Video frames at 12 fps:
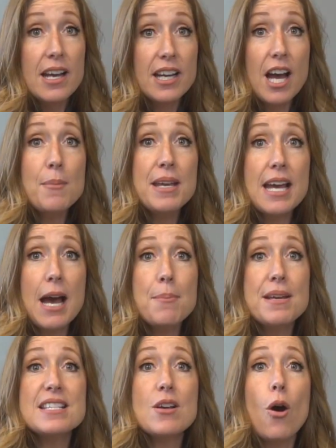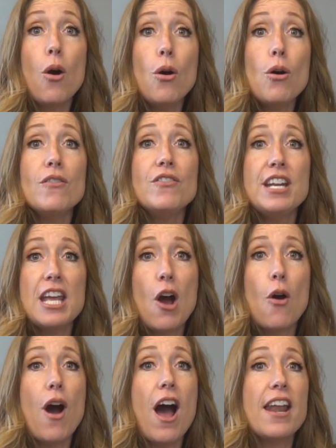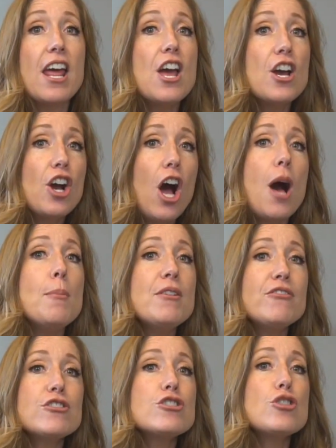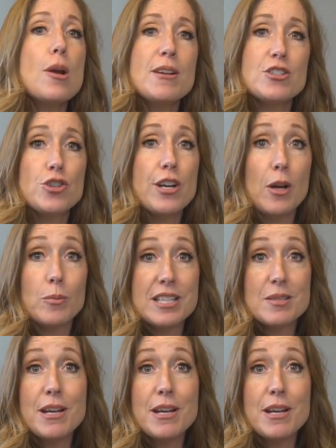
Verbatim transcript: Coming up is a whole video on common first trimester ailments.